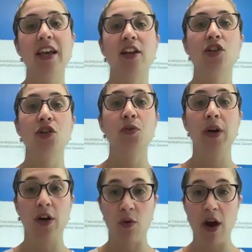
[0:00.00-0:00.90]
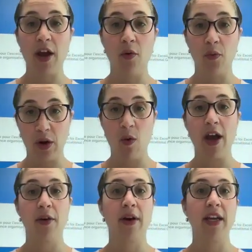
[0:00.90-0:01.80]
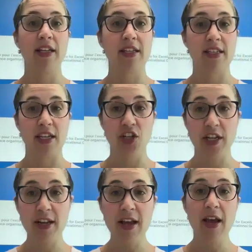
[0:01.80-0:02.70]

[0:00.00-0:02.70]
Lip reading: issue requiring a decision